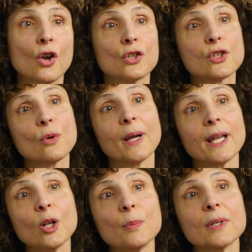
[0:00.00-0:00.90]
So, by
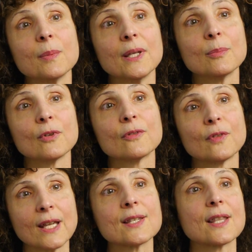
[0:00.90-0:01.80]
helping people
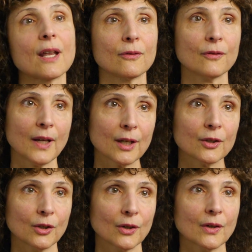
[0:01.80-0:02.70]
face that
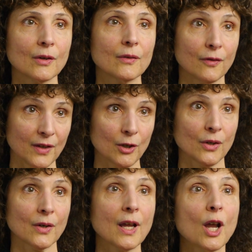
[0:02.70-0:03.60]
failure
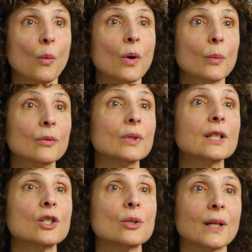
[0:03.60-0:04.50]
fear, what we're
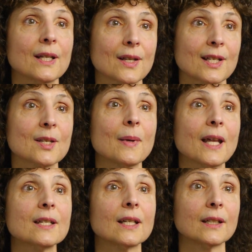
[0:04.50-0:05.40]
really doing is
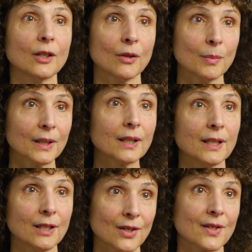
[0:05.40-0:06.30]
expanding their
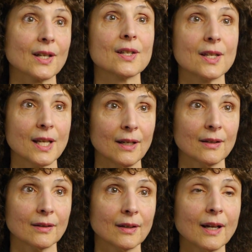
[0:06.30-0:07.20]
ability to
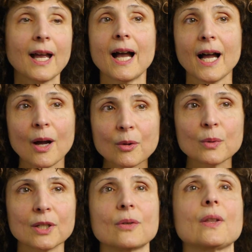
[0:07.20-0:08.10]
succeed. How do
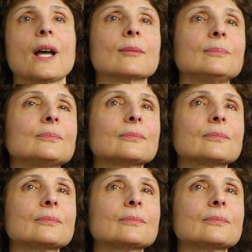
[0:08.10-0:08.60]
we do that?